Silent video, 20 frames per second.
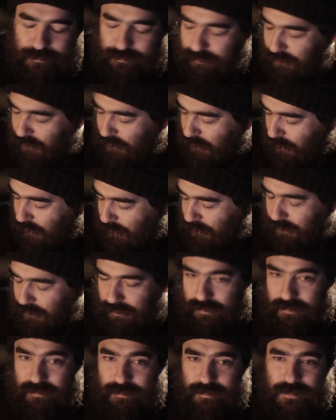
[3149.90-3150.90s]
Lot to
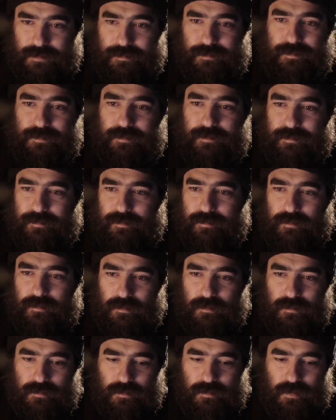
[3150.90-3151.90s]
learn, but
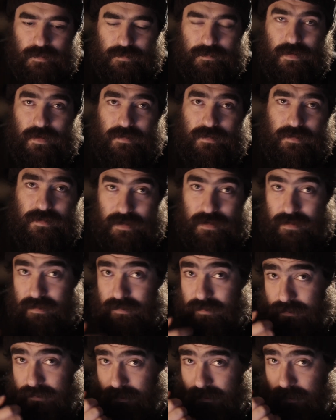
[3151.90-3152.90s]
first thing is
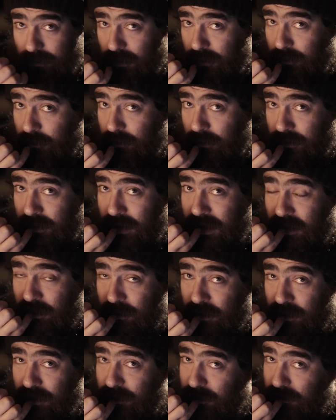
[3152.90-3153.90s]
don't go on air
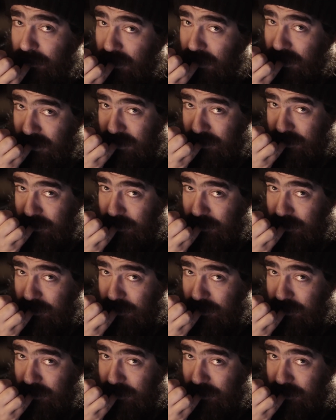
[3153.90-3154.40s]
with a